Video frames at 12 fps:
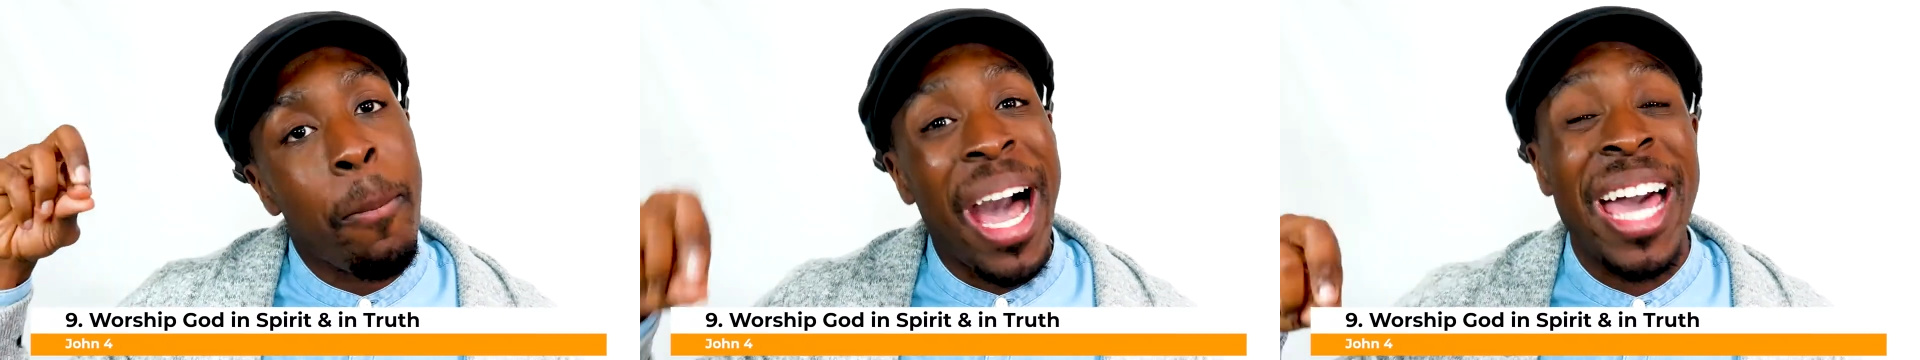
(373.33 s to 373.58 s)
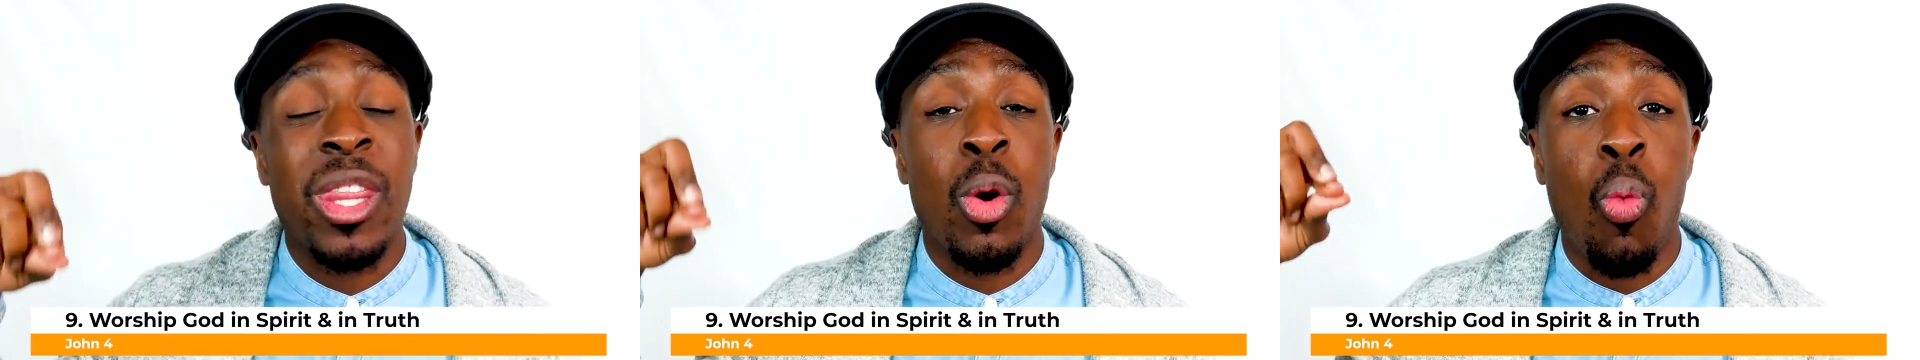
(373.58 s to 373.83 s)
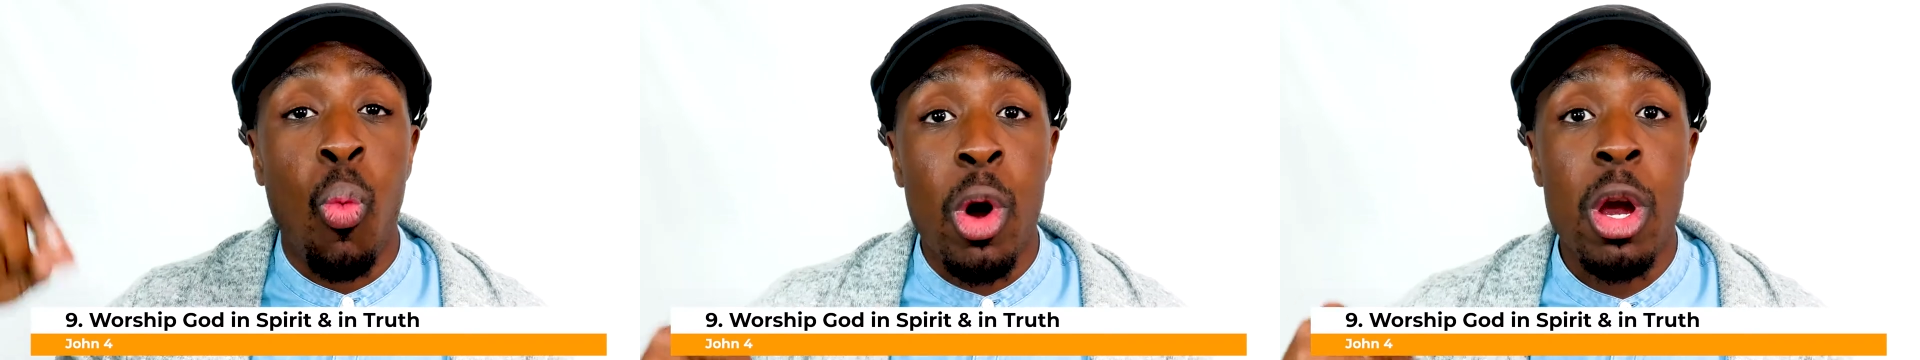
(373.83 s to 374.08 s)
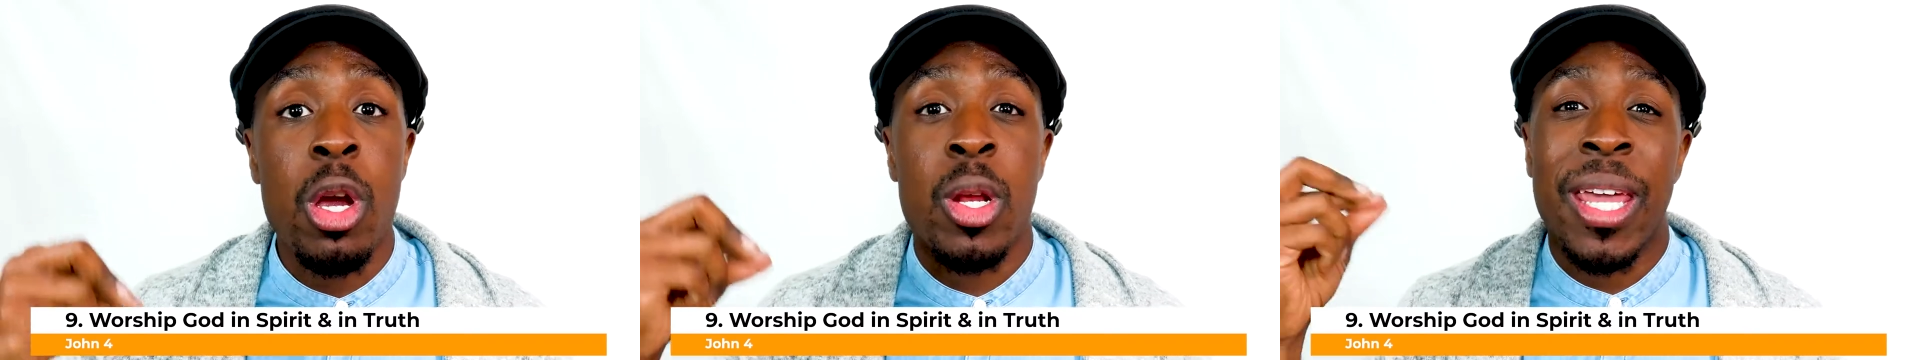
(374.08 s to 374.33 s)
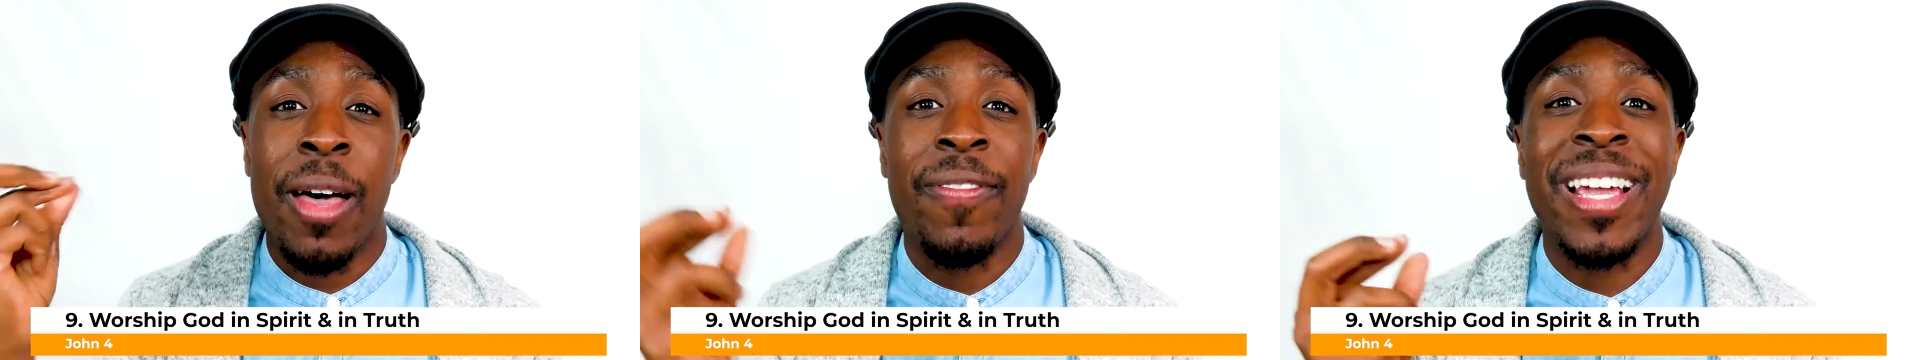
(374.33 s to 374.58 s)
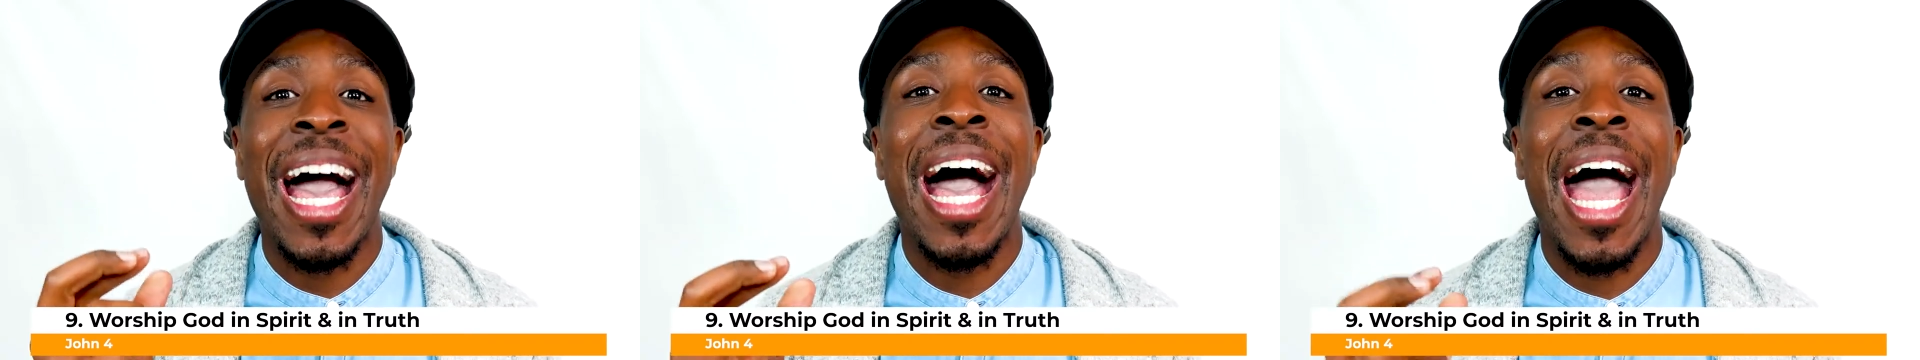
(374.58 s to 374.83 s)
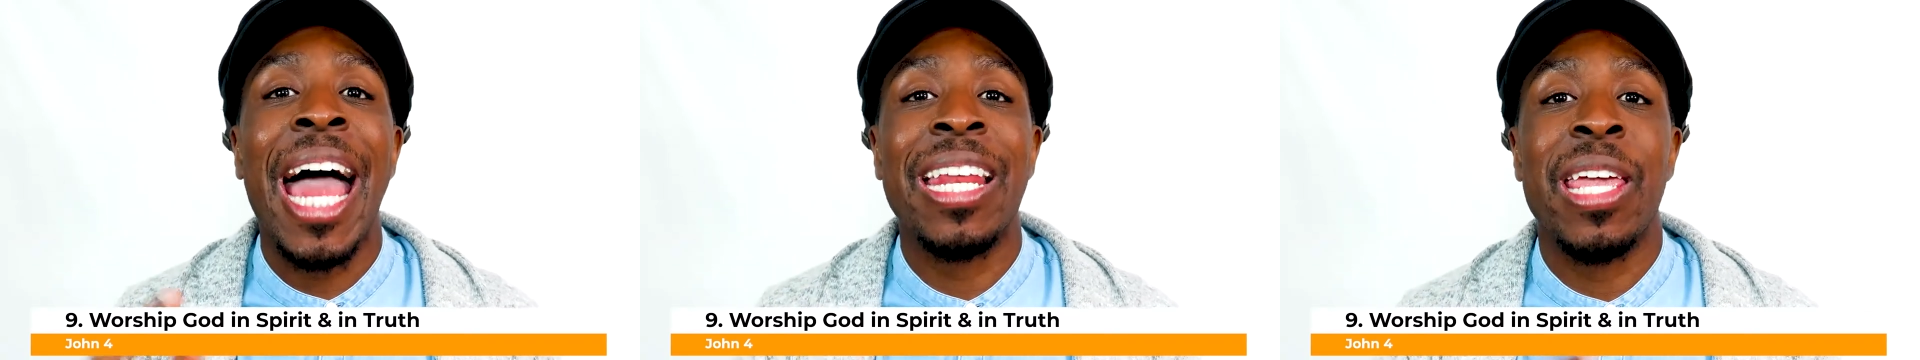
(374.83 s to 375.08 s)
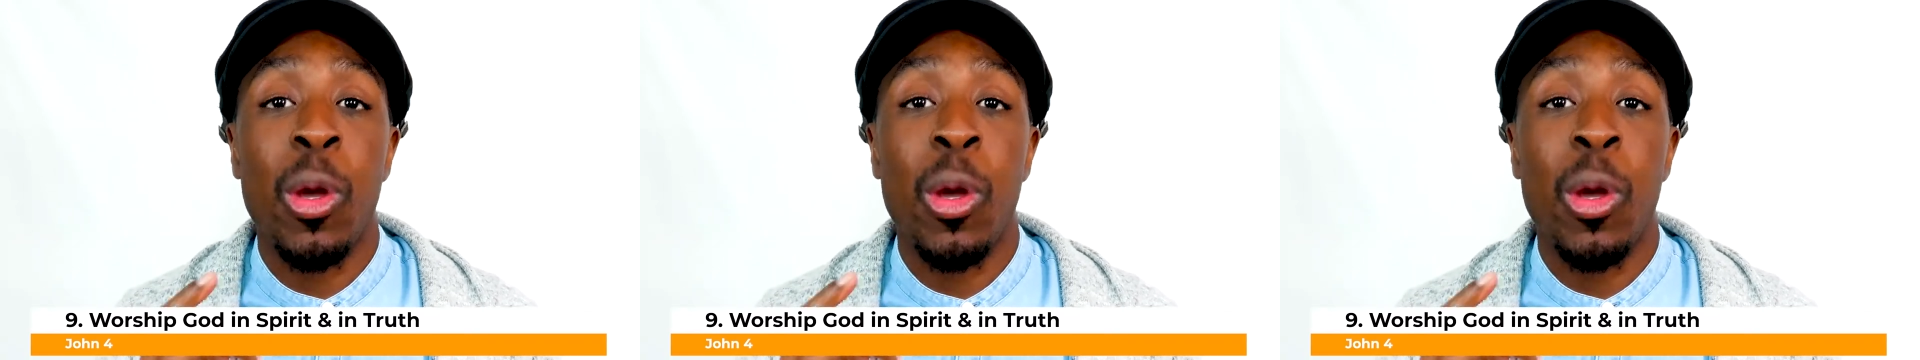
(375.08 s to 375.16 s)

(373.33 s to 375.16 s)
by the word of God,